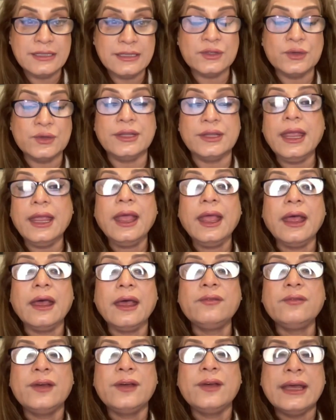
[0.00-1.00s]
So they
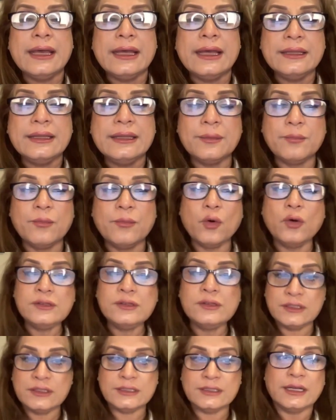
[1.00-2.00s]
have the
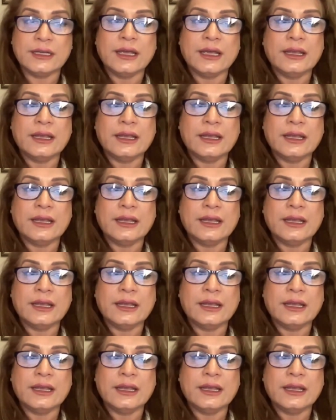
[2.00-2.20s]
most,